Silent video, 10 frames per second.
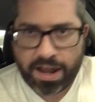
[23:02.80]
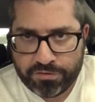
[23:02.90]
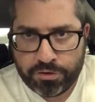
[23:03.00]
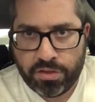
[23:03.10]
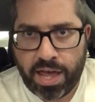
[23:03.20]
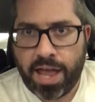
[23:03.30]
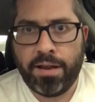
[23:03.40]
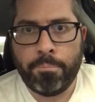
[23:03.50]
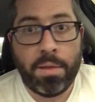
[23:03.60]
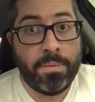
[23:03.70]
after
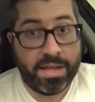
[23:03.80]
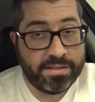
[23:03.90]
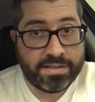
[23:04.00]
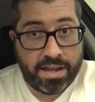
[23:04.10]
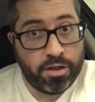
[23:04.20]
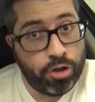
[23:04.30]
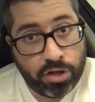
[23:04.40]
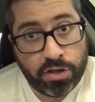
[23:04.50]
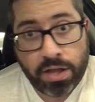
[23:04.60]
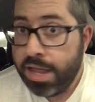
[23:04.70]
that maybe can take a
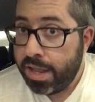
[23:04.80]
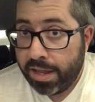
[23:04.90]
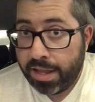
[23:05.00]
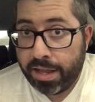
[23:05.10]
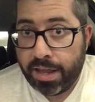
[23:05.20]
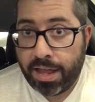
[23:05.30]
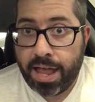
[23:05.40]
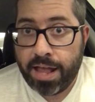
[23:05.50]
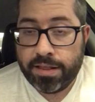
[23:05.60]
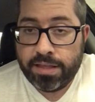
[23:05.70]
look
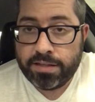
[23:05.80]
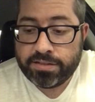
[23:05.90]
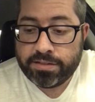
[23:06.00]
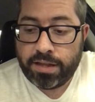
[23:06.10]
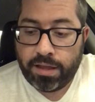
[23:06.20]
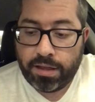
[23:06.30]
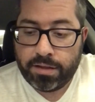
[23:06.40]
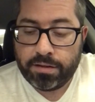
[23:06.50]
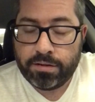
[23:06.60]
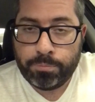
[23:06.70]
at this
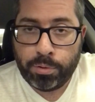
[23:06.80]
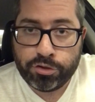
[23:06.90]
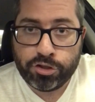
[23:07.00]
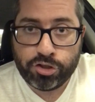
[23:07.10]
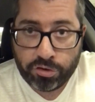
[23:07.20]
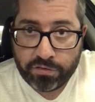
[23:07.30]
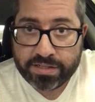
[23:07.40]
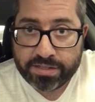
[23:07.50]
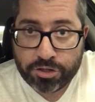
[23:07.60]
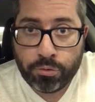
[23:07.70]
Postal
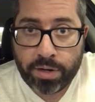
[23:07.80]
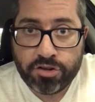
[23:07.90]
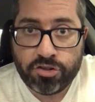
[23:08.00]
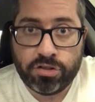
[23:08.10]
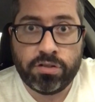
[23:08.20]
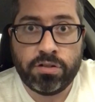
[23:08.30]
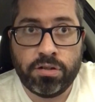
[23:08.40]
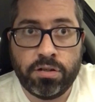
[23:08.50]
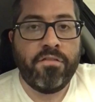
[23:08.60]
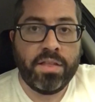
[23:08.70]
Service situation.
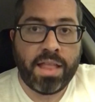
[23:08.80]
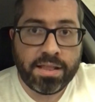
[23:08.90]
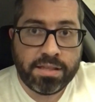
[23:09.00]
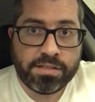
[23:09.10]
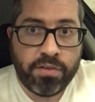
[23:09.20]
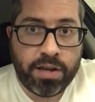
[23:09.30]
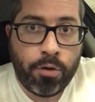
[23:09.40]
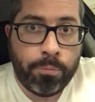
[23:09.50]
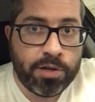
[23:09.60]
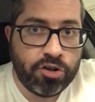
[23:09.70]
If you like this
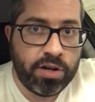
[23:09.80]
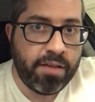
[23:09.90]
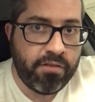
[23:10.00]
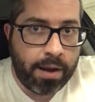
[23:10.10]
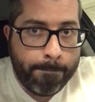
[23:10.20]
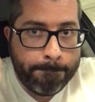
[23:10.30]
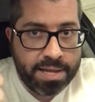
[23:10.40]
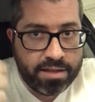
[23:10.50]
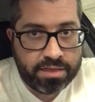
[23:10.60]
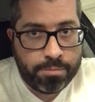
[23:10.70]
video, be sure to give it a
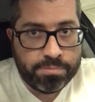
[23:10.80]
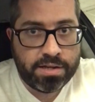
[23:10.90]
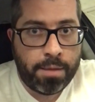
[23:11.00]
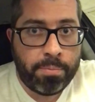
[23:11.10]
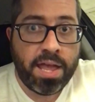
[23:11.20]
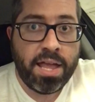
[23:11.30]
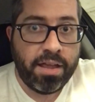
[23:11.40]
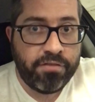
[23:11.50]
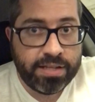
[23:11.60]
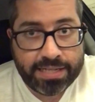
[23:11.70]
big thumbs up.
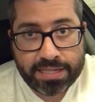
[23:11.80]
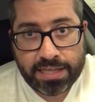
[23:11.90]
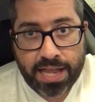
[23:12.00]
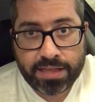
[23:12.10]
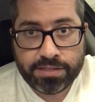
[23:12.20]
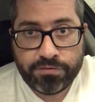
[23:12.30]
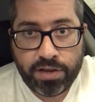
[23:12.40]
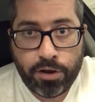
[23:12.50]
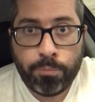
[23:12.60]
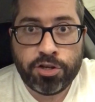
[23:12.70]
If you didn't like this
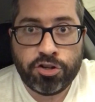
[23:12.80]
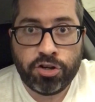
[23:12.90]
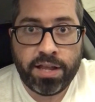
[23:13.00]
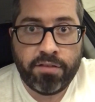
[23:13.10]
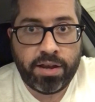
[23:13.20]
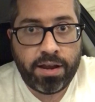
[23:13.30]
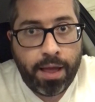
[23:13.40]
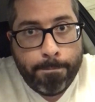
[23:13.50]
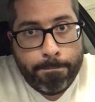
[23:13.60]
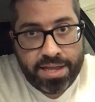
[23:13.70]
video, be sure to give it
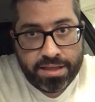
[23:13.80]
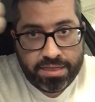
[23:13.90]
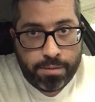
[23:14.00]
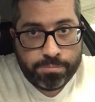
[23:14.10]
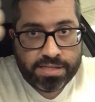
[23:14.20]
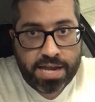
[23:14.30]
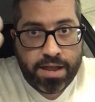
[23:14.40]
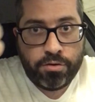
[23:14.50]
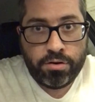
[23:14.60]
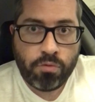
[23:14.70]
a big thumbs
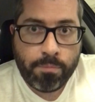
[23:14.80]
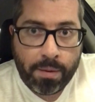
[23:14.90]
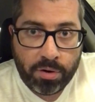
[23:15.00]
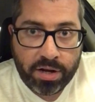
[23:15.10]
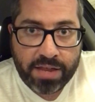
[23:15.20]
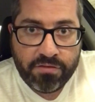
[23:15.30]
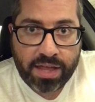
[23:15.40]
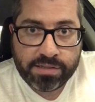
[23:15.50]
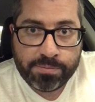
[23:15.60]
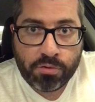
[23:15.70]
down. Remember to give
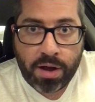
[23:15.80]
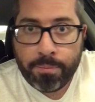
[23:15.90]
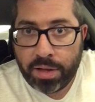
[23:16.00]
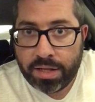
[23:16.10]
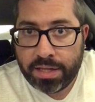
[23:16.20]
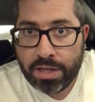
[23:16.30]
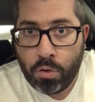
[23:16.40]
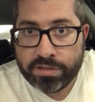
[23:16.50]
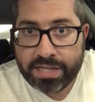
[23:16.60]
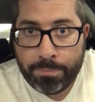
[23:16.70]
that subscribe button the
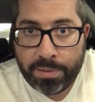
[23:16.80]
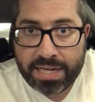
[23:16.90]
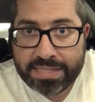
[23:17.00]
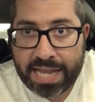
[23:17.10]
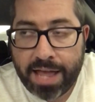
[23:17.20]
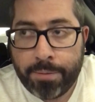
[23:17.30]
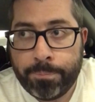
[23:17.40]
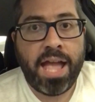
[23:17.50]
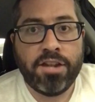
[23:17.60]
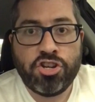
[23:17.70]
old tippity tap,
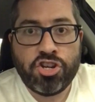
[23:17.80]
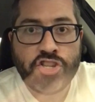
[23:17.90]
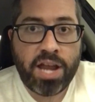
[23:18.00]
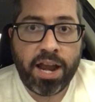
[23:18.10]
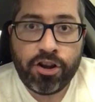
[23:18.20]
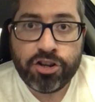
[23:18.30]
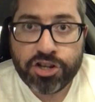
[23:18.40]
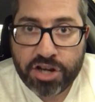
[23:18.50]
and share